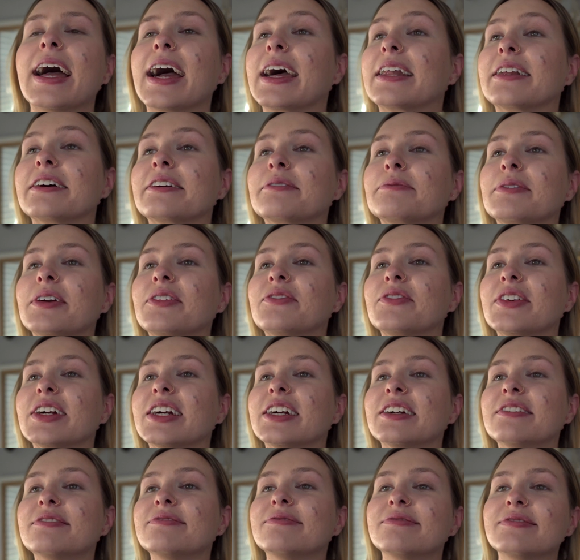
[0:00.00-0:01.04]
I don't
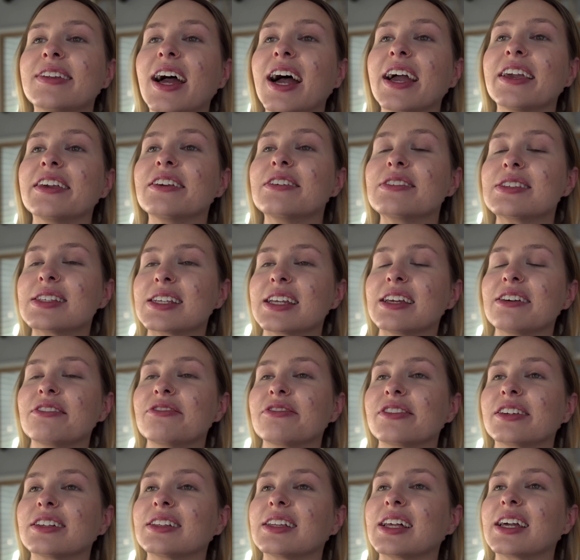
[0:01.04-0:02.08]
remember. I used it
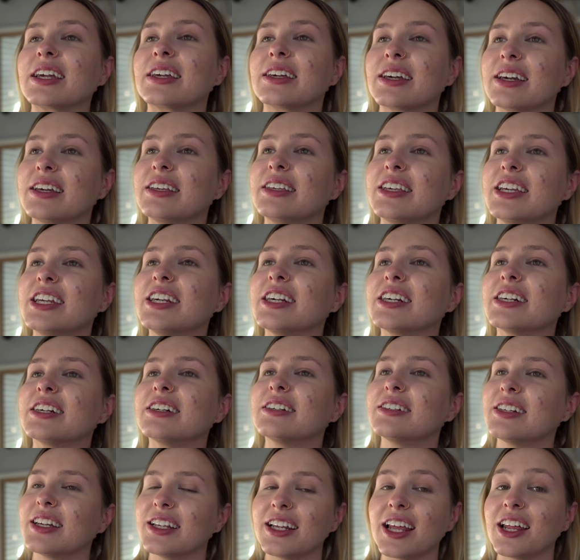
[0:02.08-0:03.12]
for like a
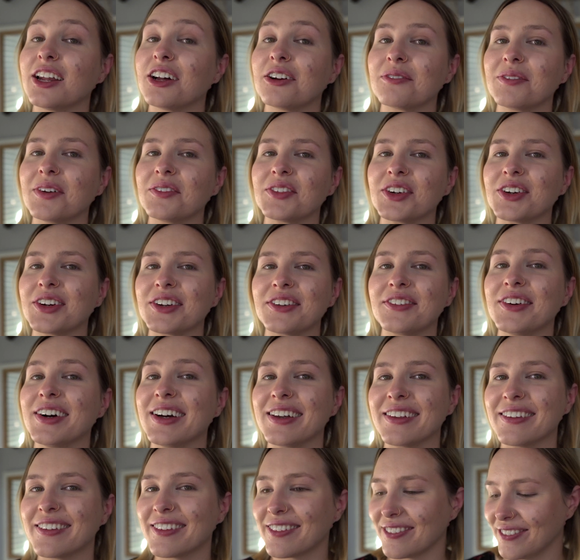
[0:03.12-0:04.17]
year and I don't remember what it
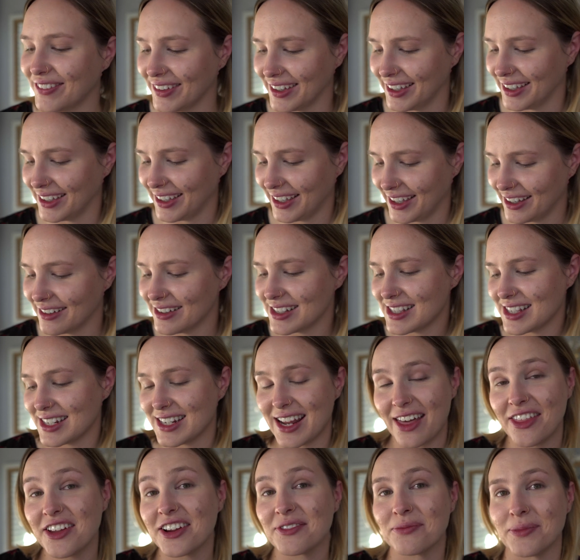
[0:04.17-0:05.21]
was, but it was
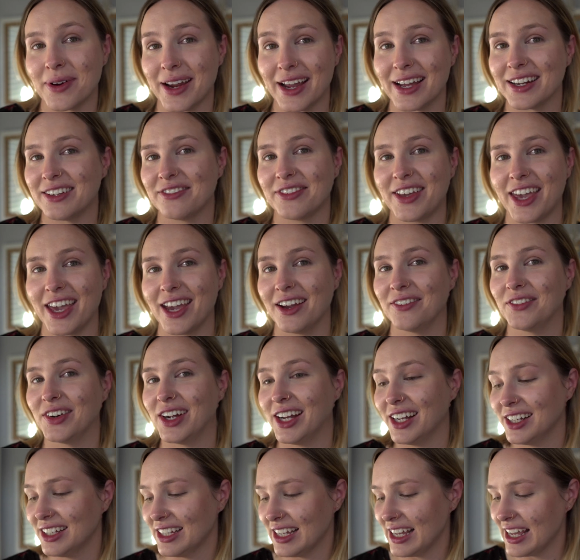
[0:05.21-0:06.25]
another brand of
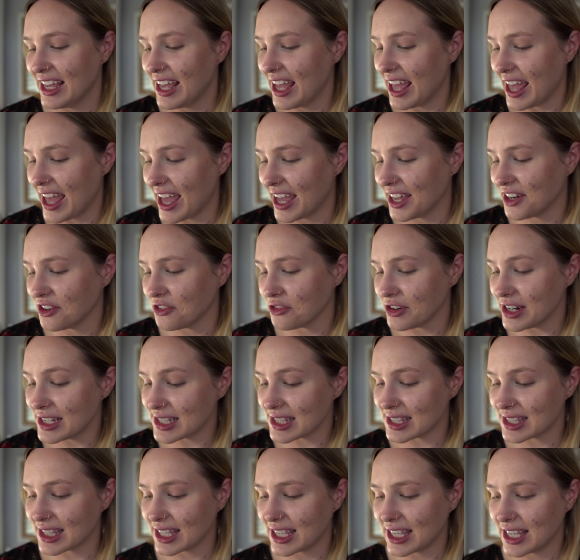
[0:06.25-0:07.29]
camera. And
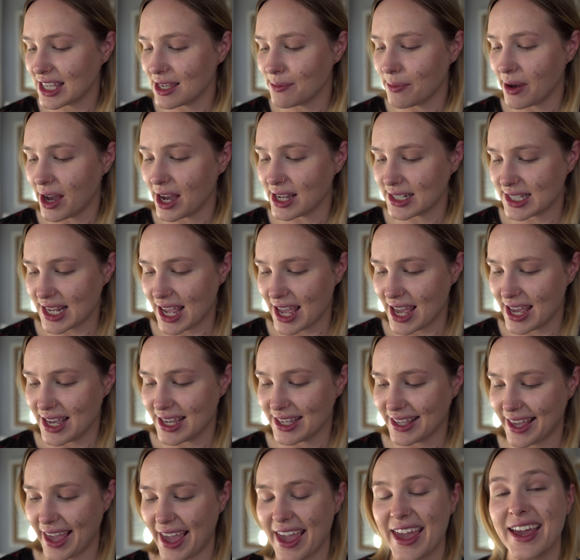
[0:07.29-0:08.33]
recently he bought
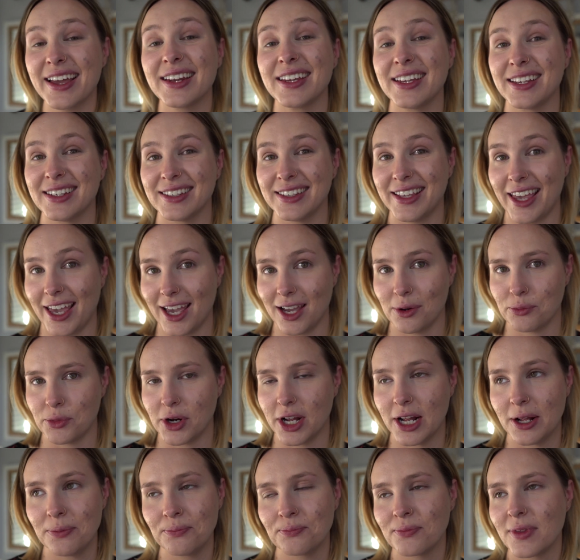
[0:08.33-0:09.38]
a Canon
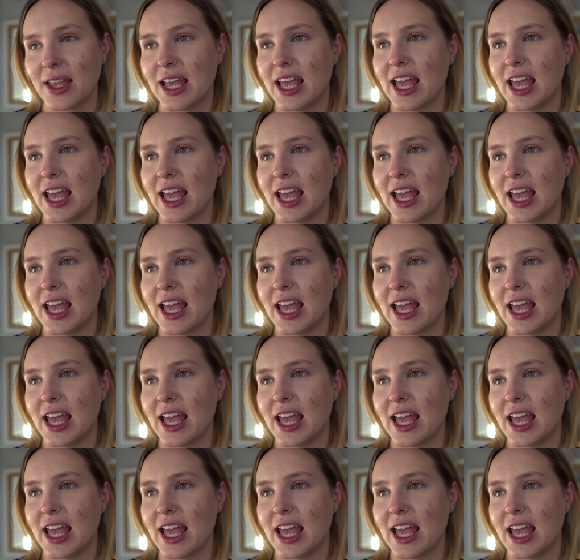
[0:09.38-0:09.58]
camera.